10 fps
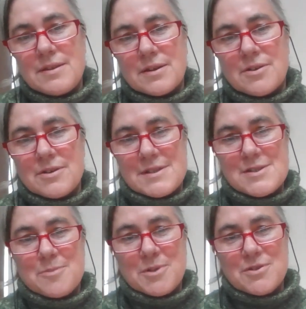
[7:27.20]
colour
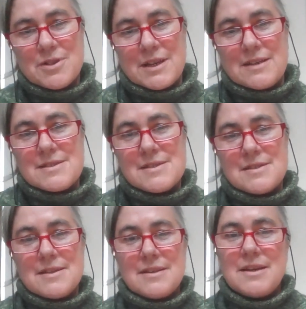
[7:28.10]
distribution
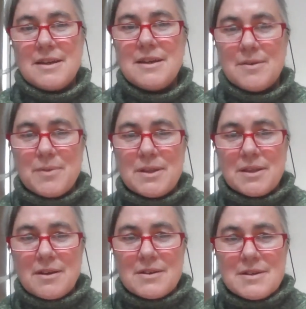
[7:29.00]
is when
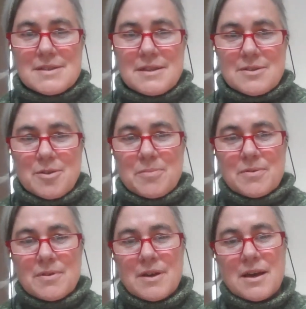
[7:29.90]
the yarn is knit up.
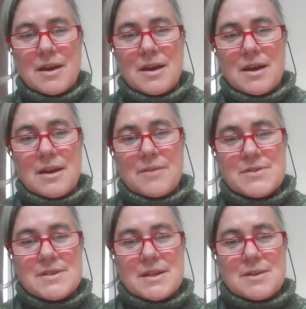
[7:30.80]
And I have to
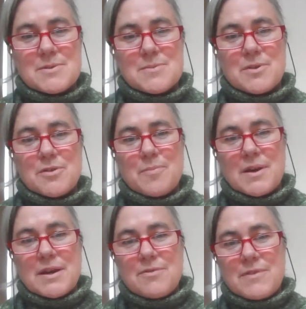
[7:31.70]
say, it was one of
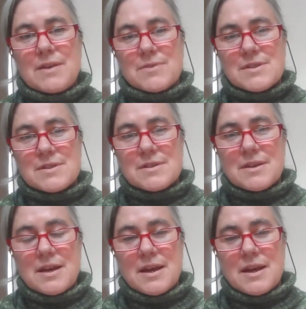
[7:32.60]
my favourite